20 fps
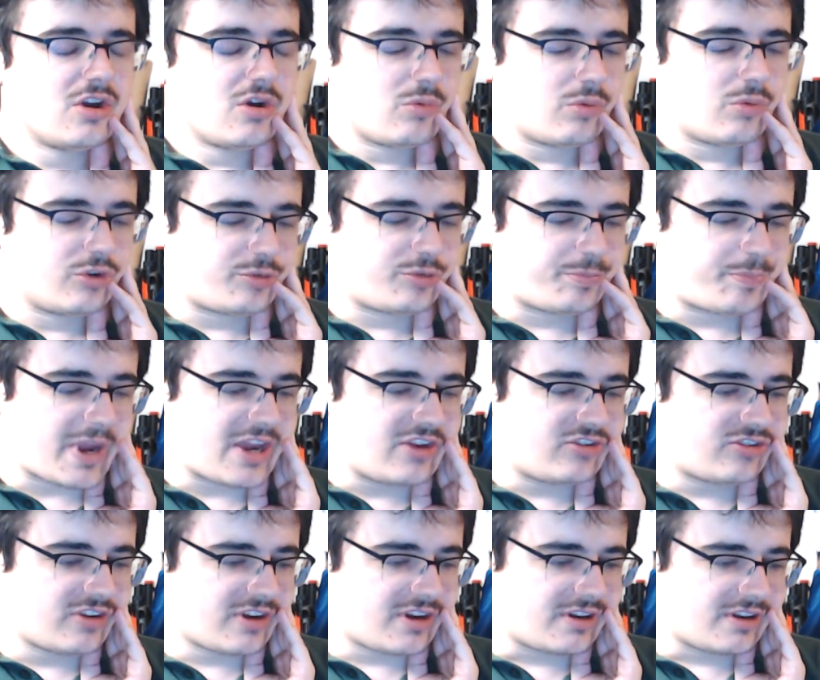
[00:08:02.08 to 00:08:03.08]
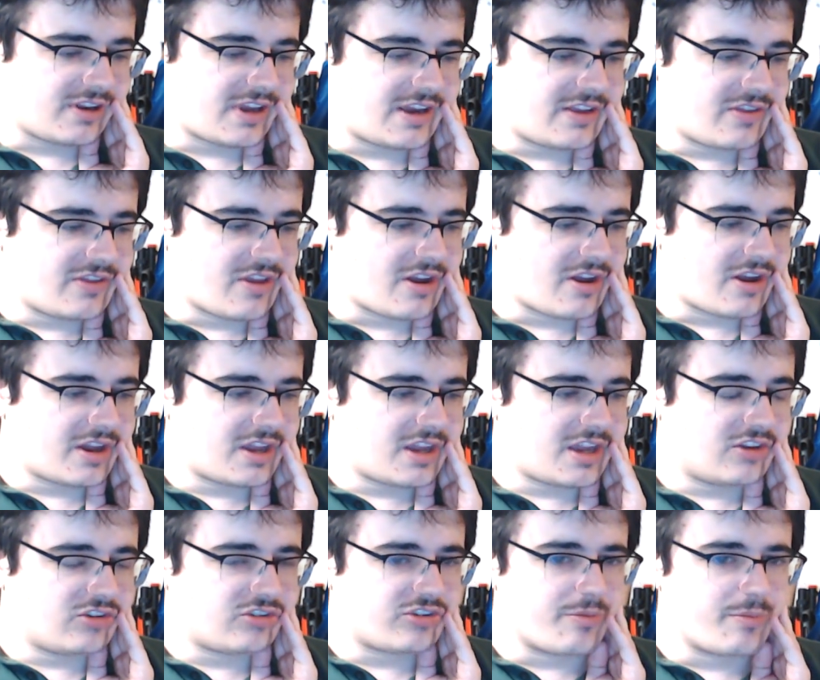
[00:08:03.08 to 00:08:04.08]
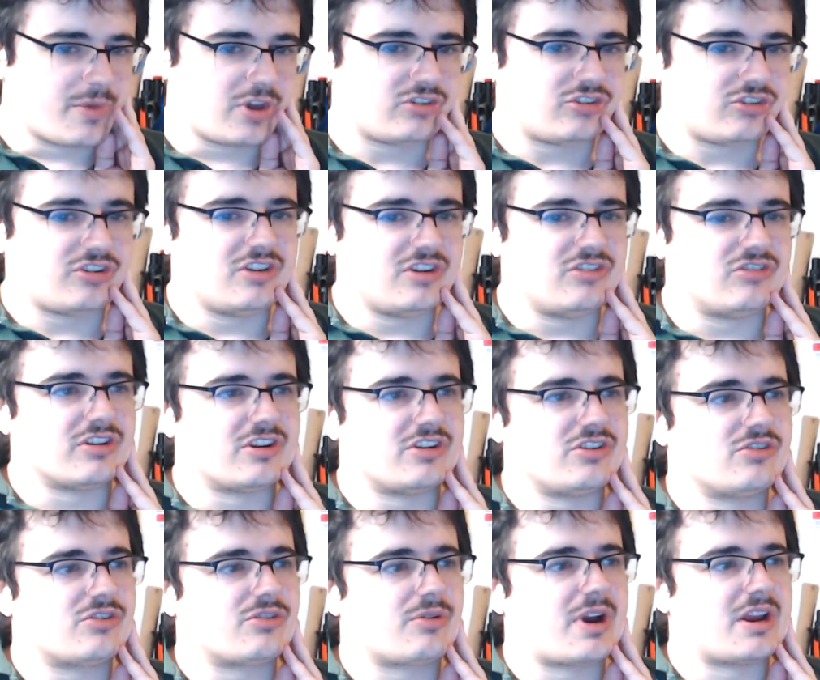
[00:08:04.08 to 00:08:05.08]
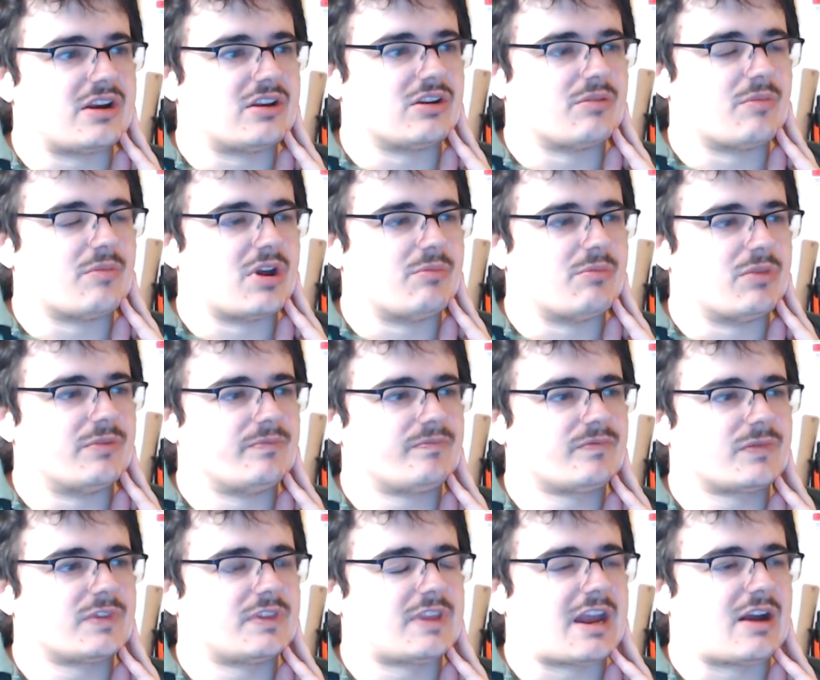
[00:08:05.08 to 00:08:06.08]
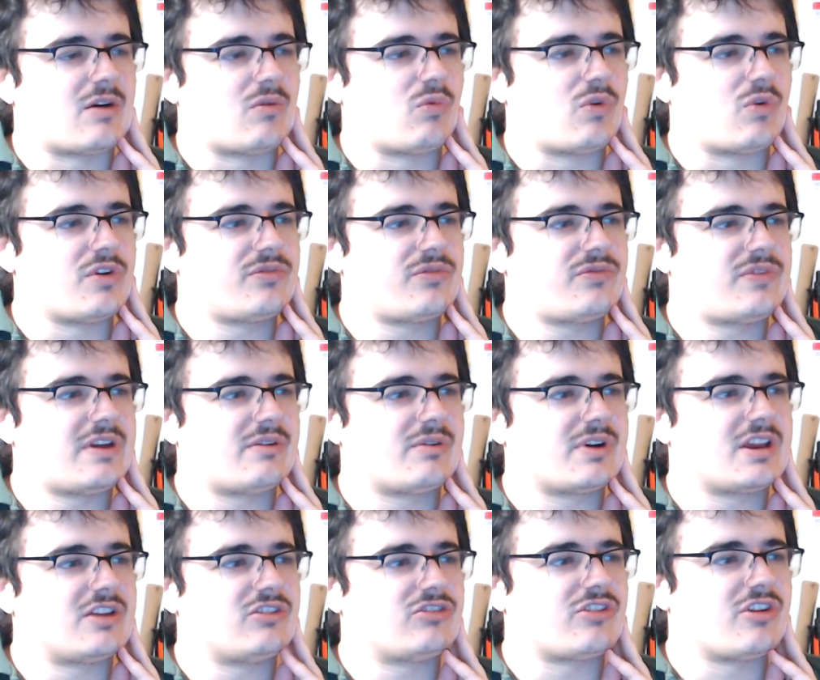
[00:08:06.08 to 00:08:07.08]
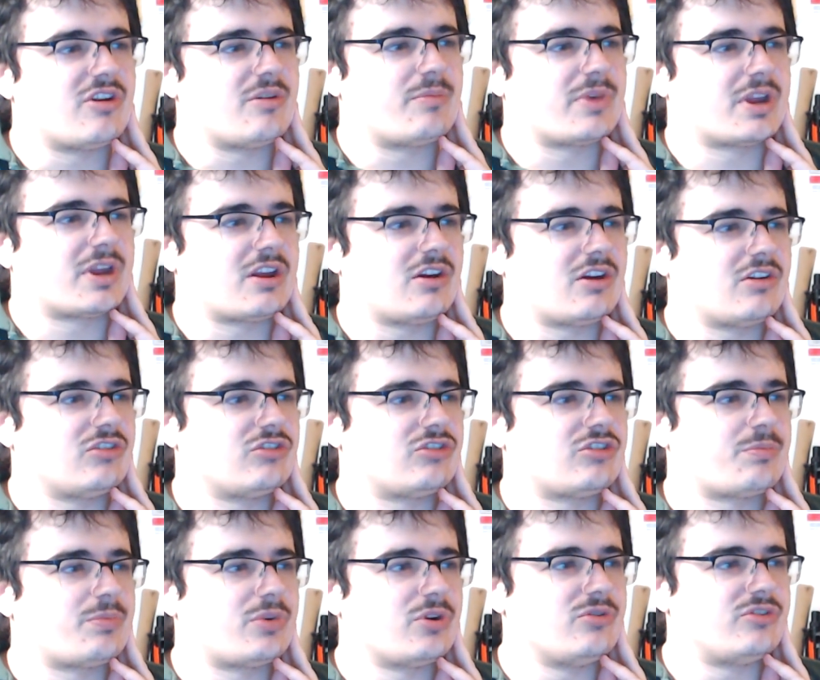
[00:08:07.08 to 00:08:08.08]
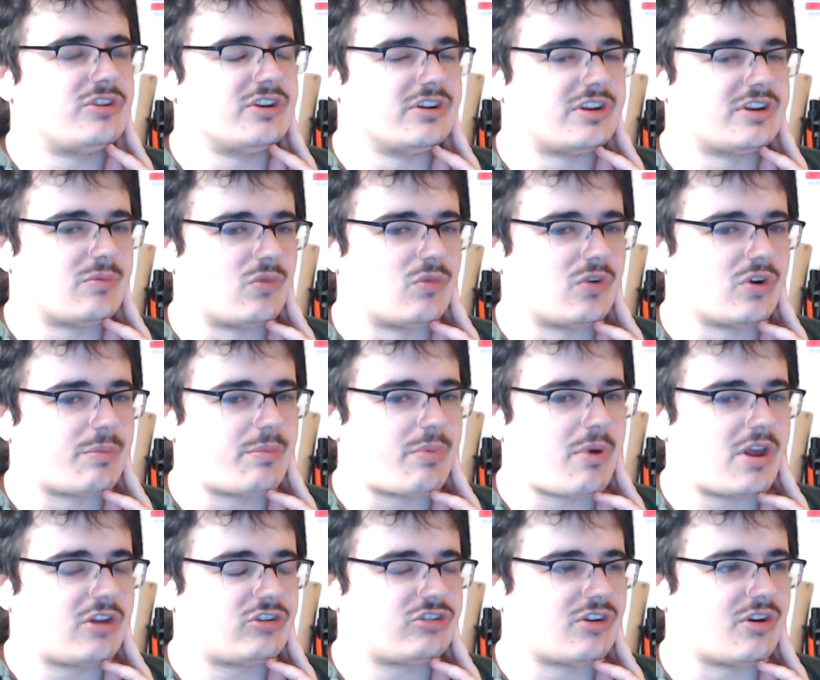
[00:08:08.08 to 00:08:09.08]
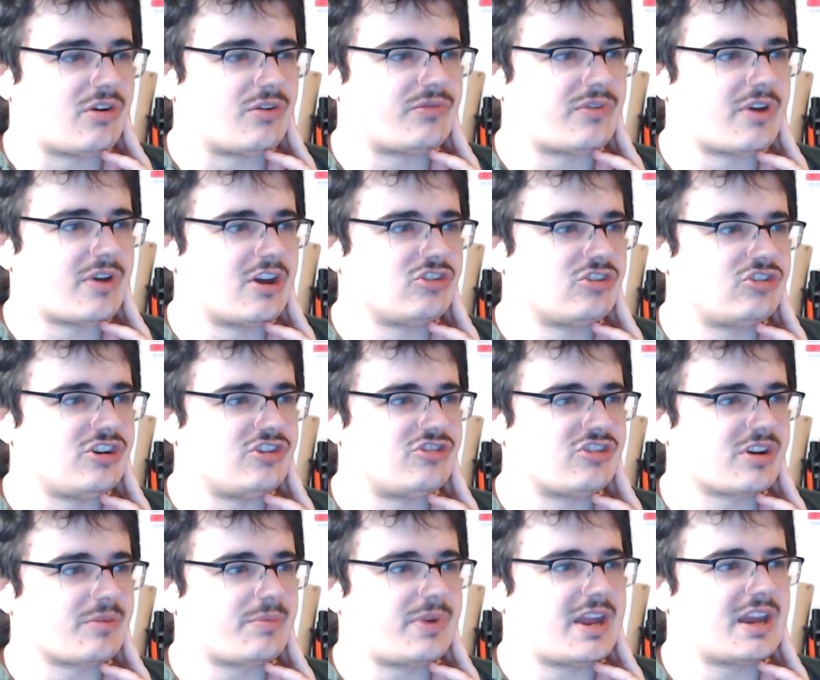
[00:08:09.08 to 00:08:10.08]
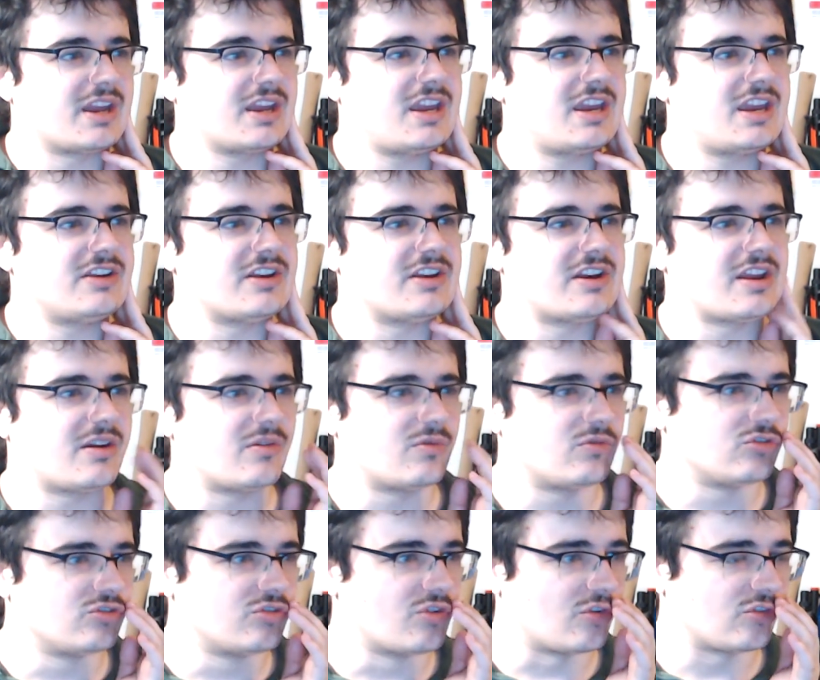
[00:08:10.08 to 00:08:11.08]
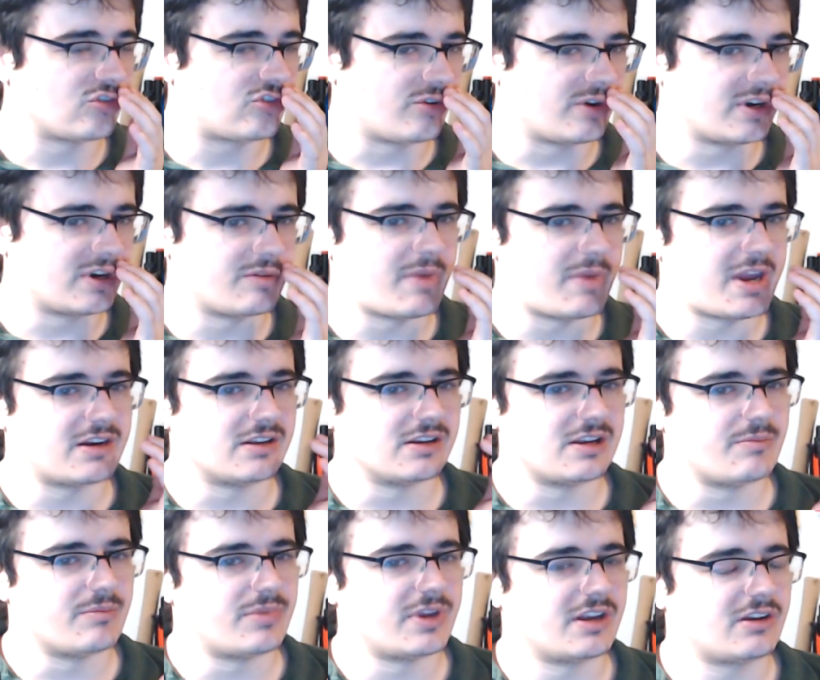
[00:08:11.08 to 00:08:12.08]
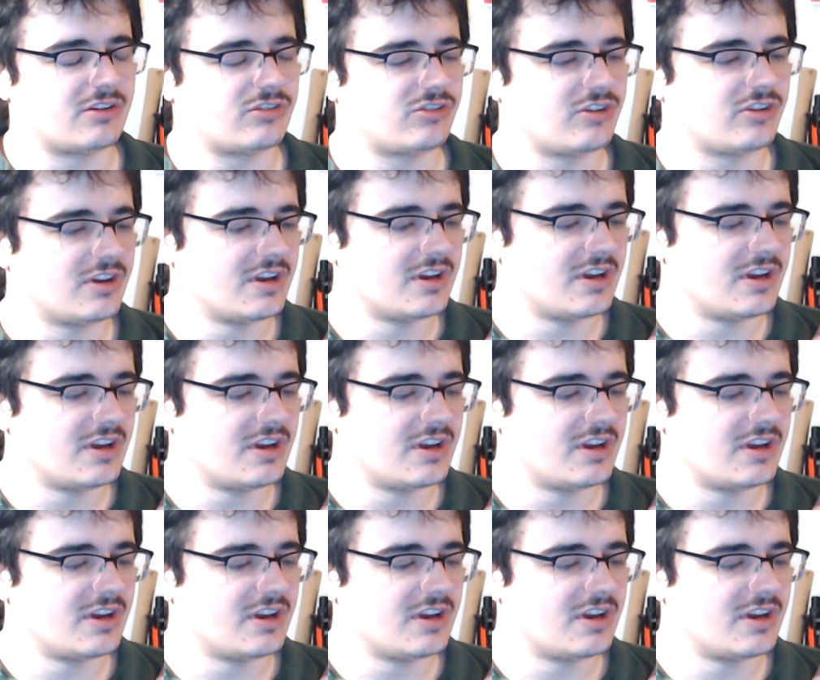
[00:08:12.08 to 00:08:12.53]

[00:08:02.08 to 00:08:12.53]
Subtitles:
was basically that it's the mud season in Ukraine at the moment. Now, one theory is that because Putin didn't want to piss off Xi Jinping, he did it not during the main Olympics.